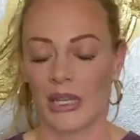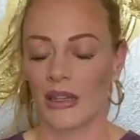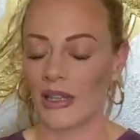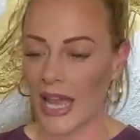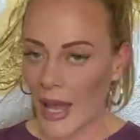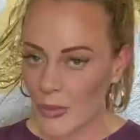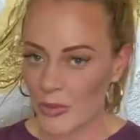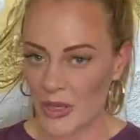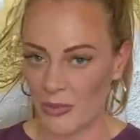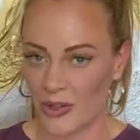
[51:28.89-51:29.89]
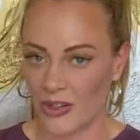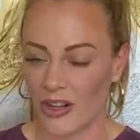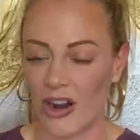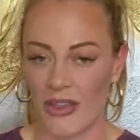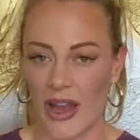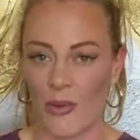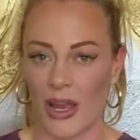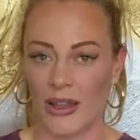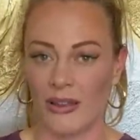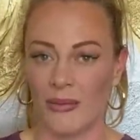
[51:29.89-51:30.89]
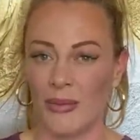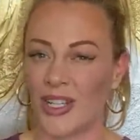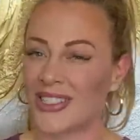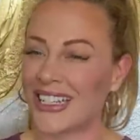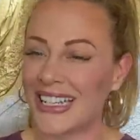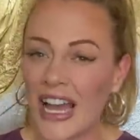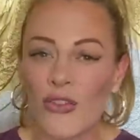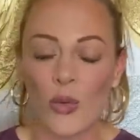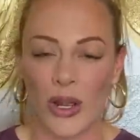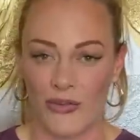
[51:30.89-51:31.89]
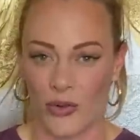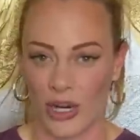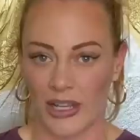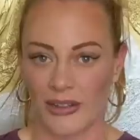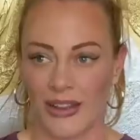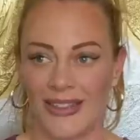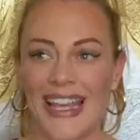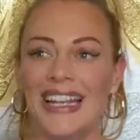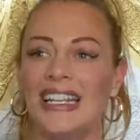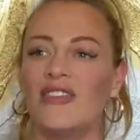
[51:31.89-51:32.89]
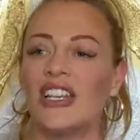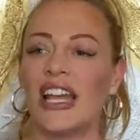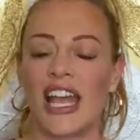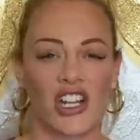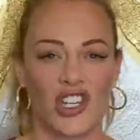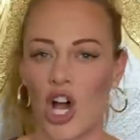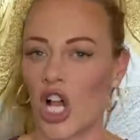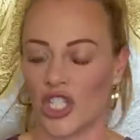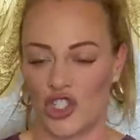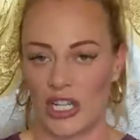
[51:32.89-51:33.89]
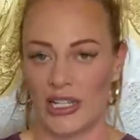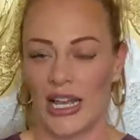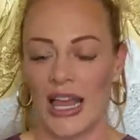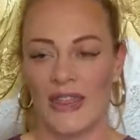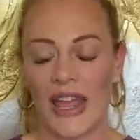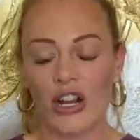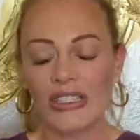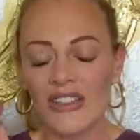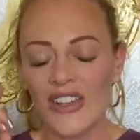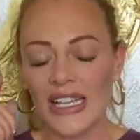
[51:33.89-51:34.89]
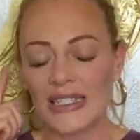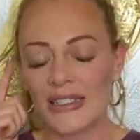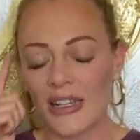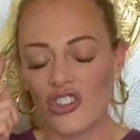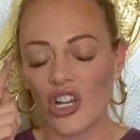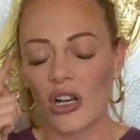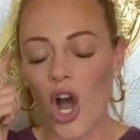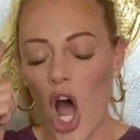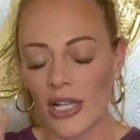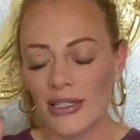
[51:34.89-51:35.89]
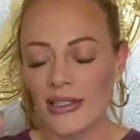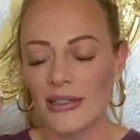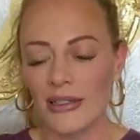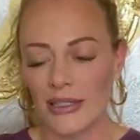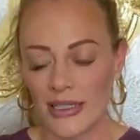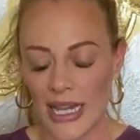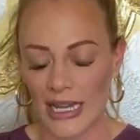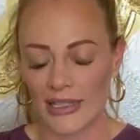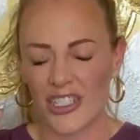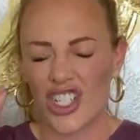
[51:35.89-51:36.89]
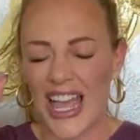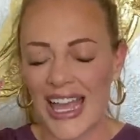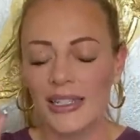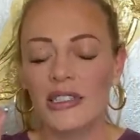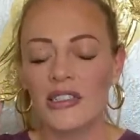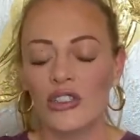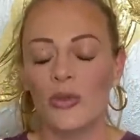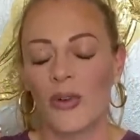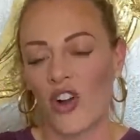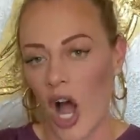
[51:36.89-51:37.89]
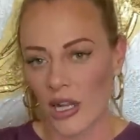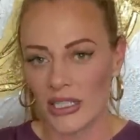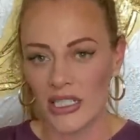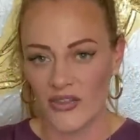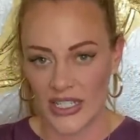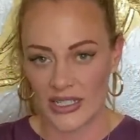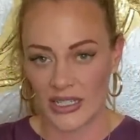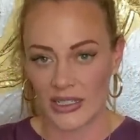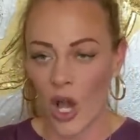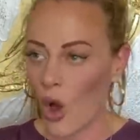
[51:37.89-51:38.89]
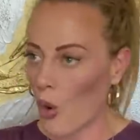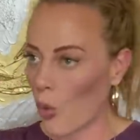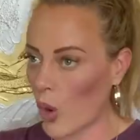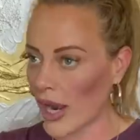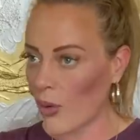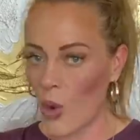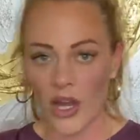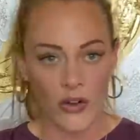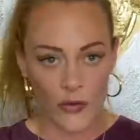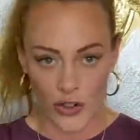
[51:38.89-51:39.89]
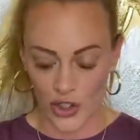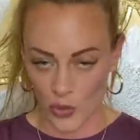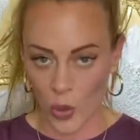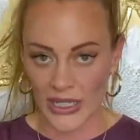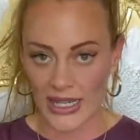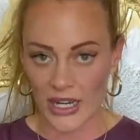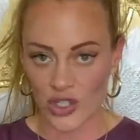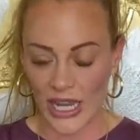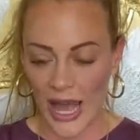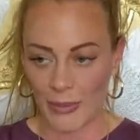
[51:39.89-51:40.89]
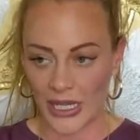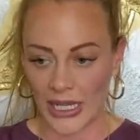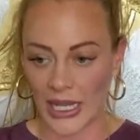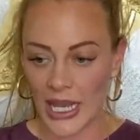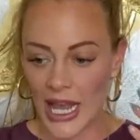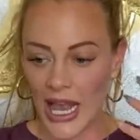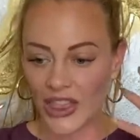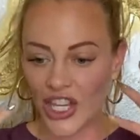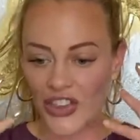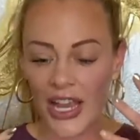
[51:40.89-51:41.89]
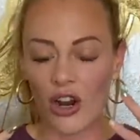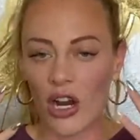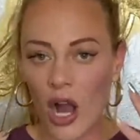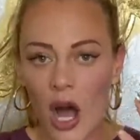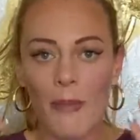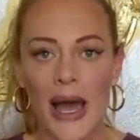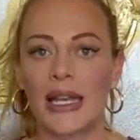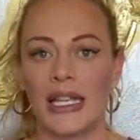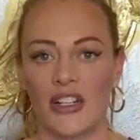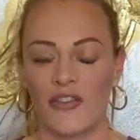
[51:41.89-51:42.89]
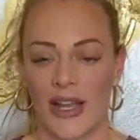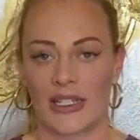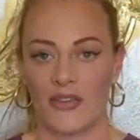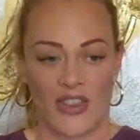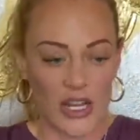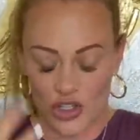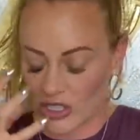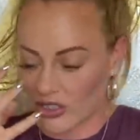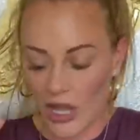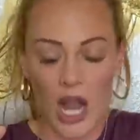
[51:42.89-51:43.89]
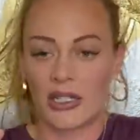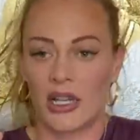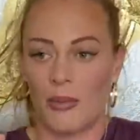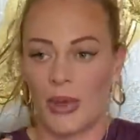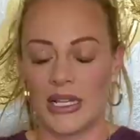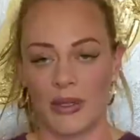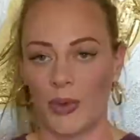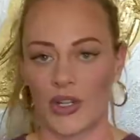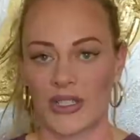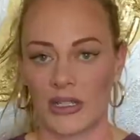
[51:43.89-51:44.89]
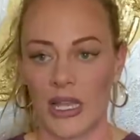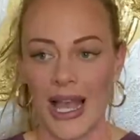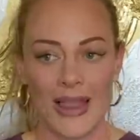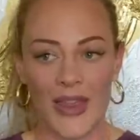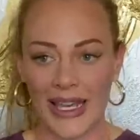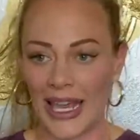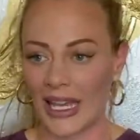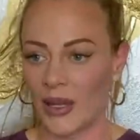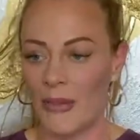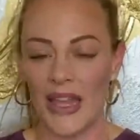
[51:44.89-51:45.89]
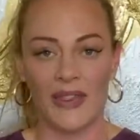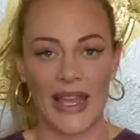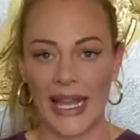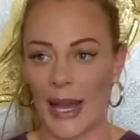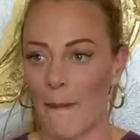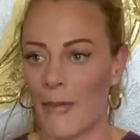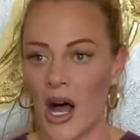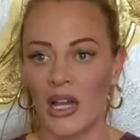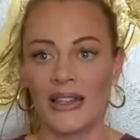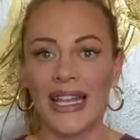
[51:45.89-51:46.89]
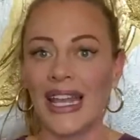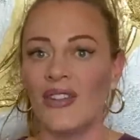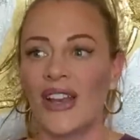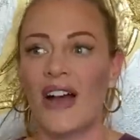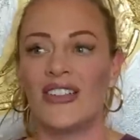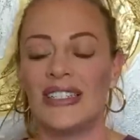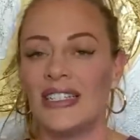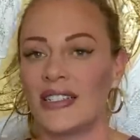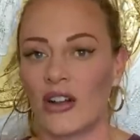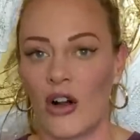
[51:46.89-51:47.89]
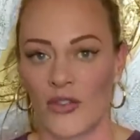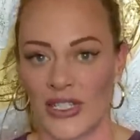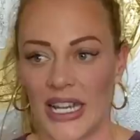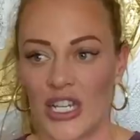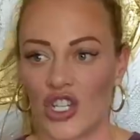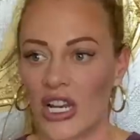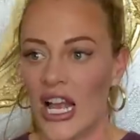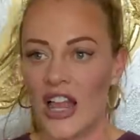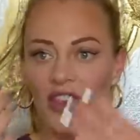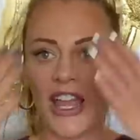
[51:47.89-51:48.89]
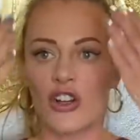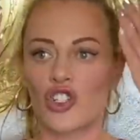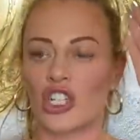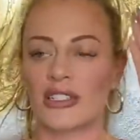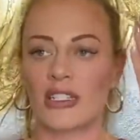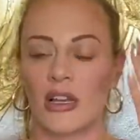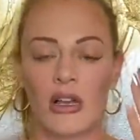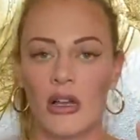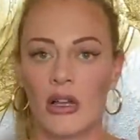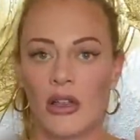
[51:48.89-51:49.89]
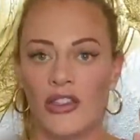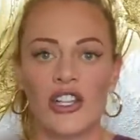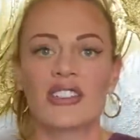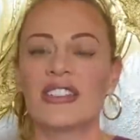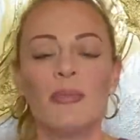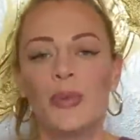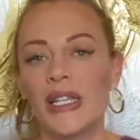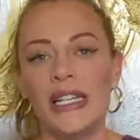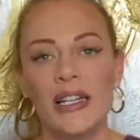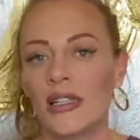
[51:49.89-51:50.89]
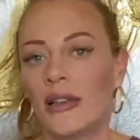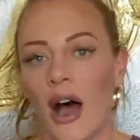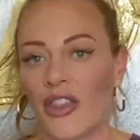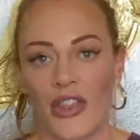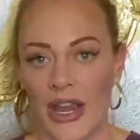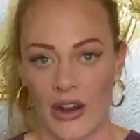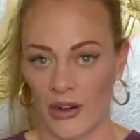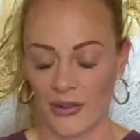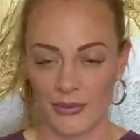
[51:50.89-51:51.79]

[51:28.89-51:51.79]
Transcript: The unhappy people are that way because they never went for it. They didn't even acknowledge it. They are living in such a constant state, such an endless loop of cognitive dissonance, what I want versus what is actually happening, that they are combat ineffective. They are just locked up as a person. They can't commit, they can't bond, they can't even have a decent conversation. They are just They're simply not there.